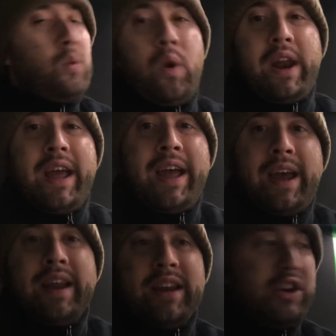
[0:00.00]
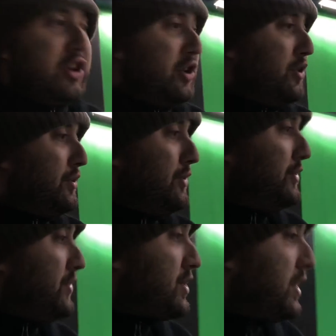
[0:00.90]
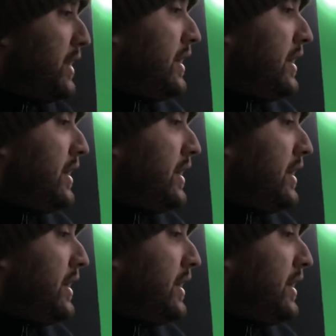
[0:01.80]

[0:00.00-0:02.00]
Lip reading: Went ahead and used